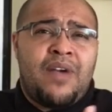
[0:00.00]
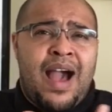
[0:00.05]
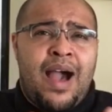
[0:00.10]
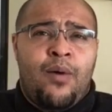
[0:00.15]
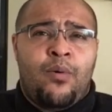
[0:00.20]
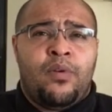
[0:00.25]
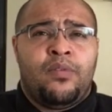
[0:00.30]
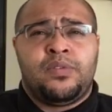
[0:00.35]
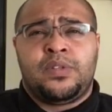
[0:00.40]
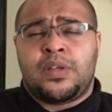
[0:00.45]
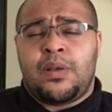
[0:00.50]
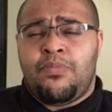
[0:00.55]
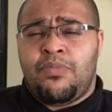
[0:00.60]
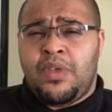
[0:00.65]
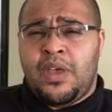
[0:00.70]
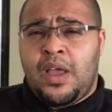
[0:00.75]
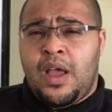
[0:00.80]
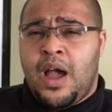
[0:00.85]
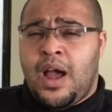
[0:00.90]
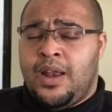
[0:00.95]
out of
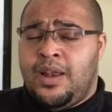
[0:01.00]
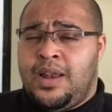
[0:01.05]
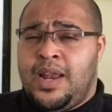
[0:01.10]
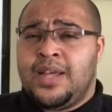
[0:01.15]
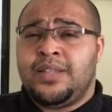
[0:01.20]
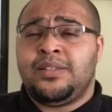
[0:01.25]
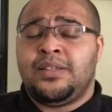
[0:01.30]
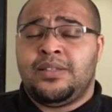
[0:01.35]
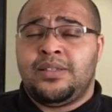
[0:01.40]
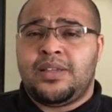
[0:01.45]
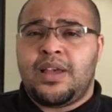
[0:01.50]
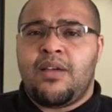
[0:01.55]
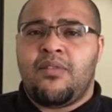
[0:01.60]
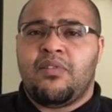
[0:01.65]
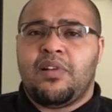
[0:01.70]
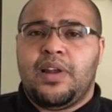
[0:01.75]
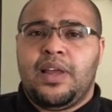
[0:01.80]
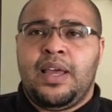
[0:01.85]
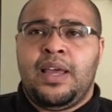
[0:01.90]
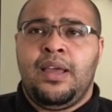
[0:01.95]
something
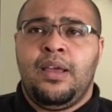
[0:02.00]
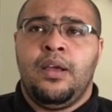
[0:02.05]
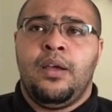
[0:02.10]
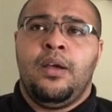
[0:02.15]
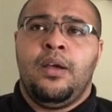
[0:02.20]
unnecessarily,